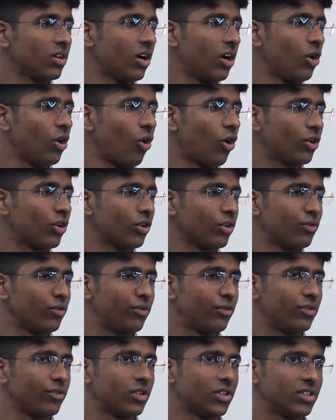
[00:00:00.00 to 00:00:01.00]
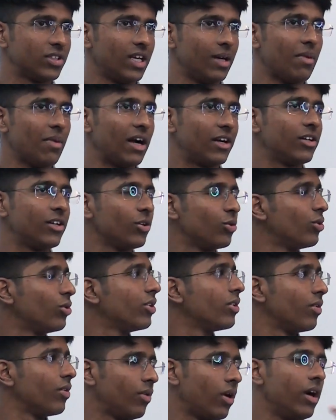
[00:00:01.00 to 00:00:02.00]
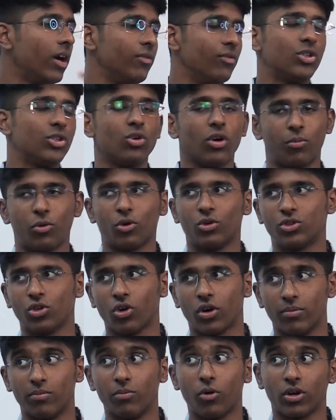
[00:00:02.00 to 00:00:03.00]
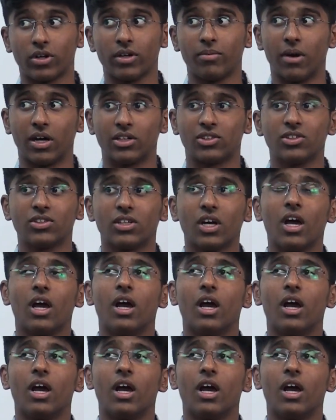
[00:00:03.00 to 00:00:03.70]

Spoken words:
a lot of the same attitude in which you approach your important matches.